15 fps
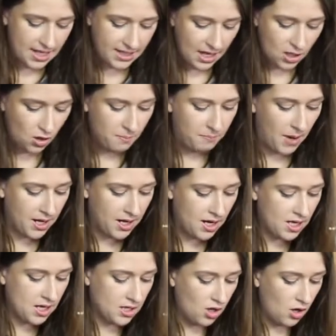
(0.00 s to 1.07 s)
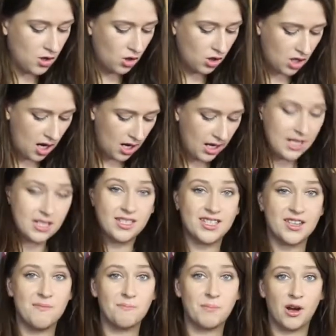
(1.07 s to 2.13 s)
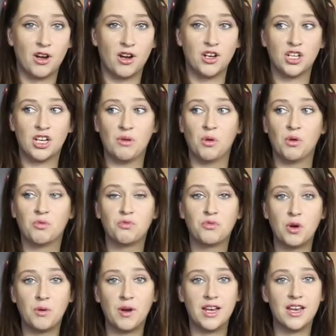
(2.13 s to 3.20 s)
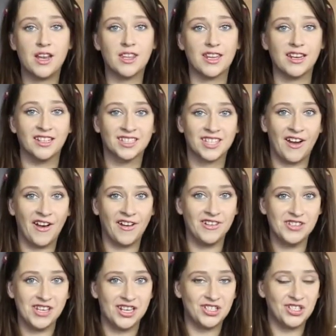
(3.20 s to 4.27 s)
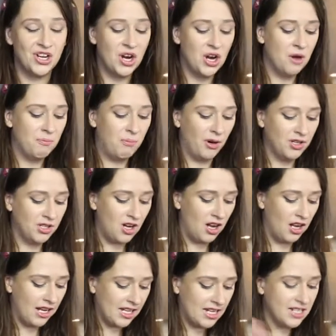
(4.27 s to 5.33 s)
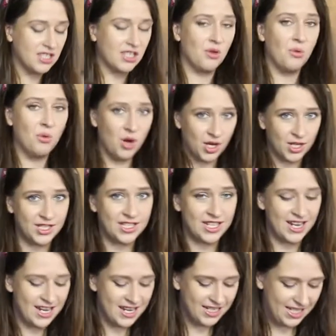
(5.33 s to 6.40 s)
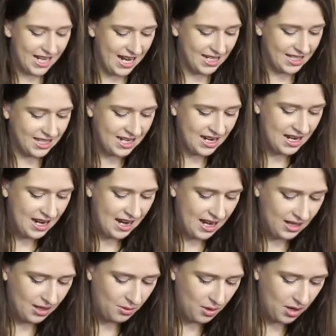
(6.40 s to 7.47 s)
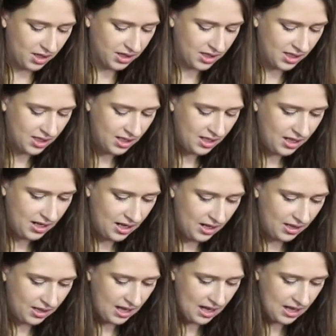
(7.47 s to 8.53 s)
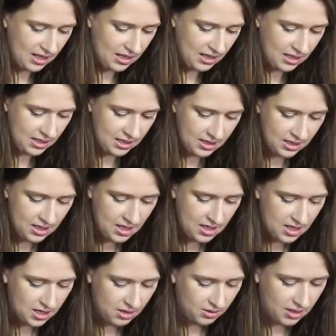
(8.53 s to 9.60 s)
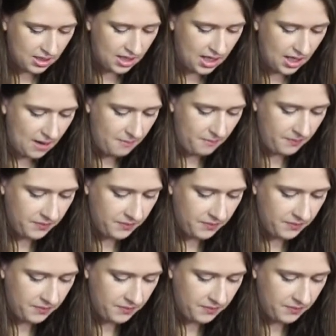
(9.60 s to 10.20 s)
is that your butter, your garlic doesn't burn. It will ruin the entire dish. Burnt garlic is the worst taste in the world. Okay, so keep